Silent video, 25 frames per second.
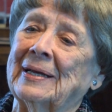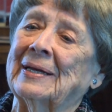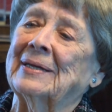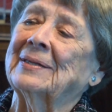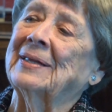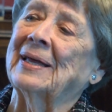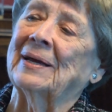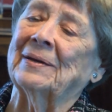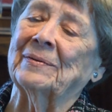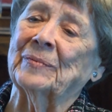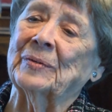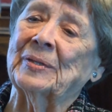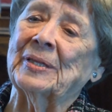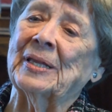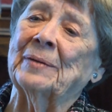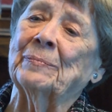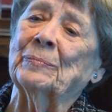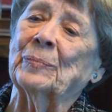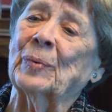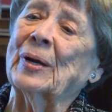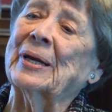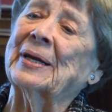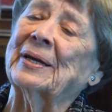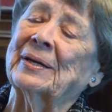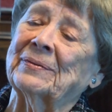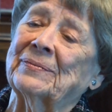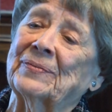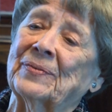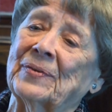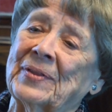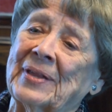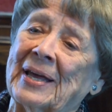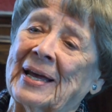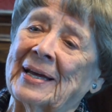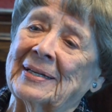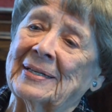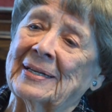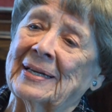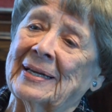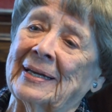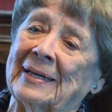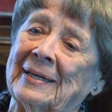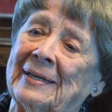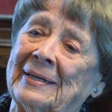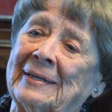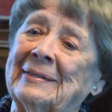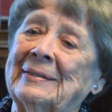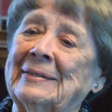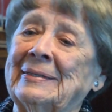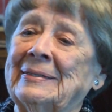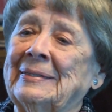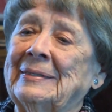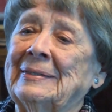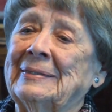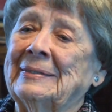and that would then break it for that day.